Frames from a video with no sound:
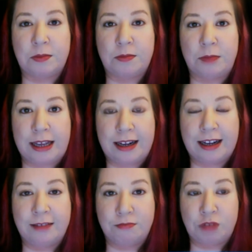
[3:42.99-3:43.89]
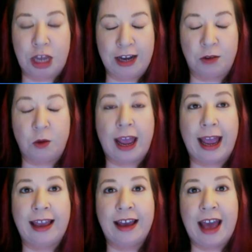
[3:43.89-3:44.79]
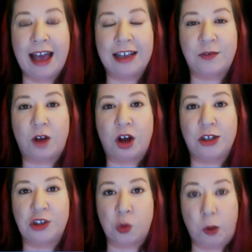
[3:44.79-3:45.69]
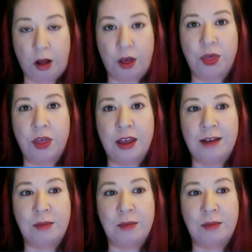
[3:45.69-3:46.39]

being taken away as of August 12th.